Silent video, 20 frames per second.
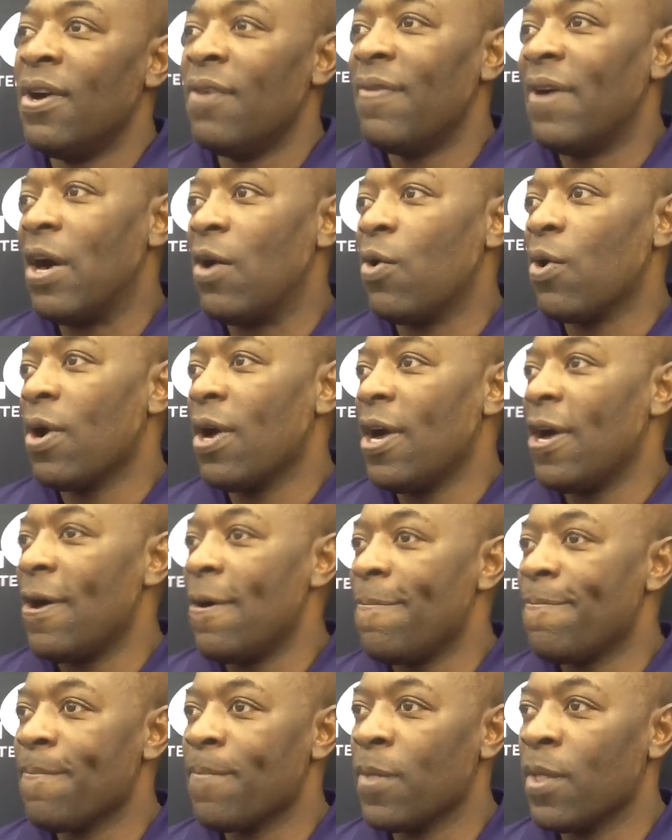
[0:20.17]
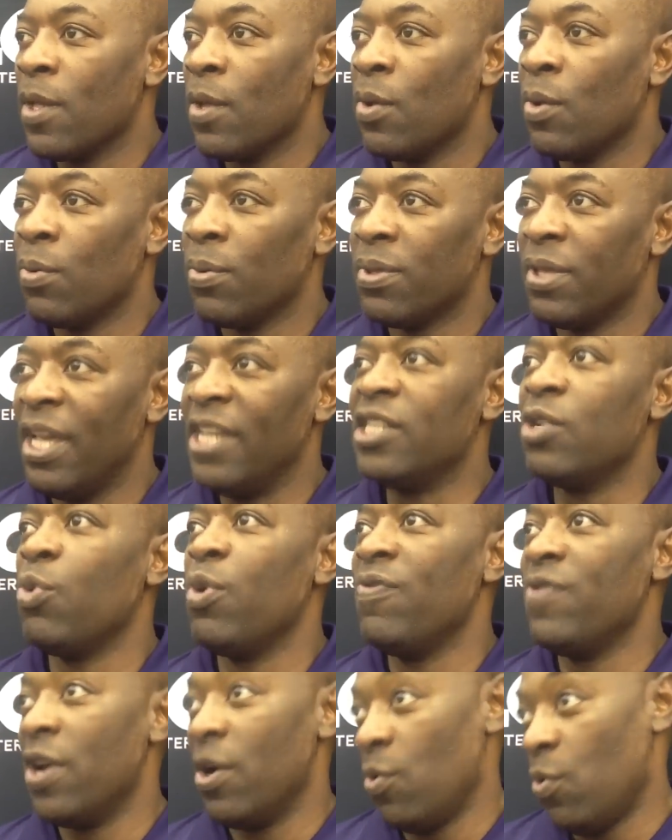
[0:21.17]
our things that
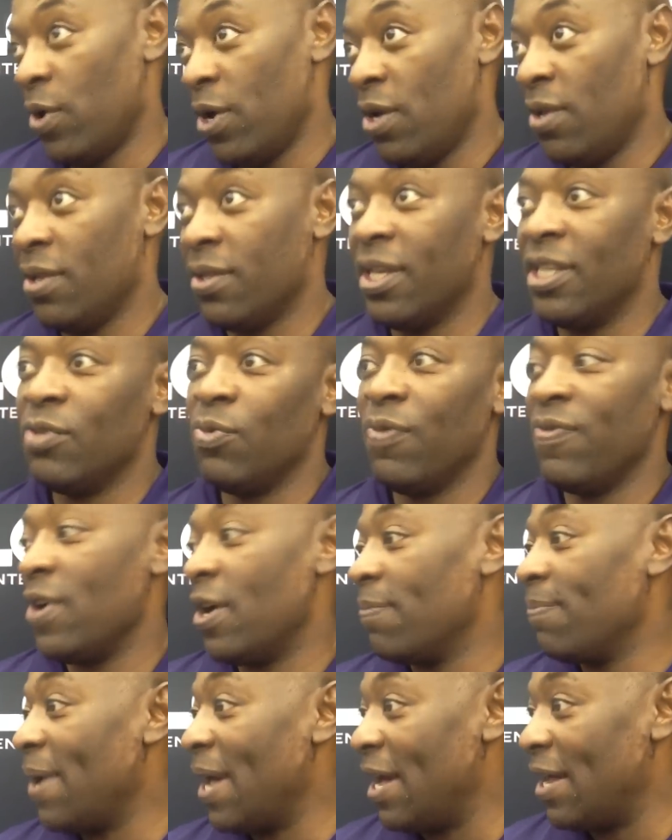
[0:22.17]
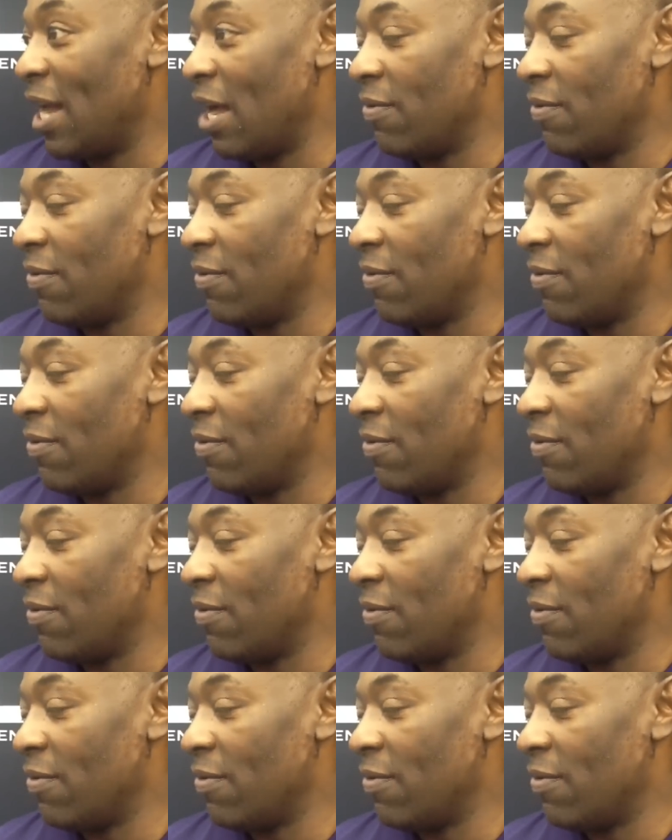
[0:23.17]
we've done well and things we've done bad,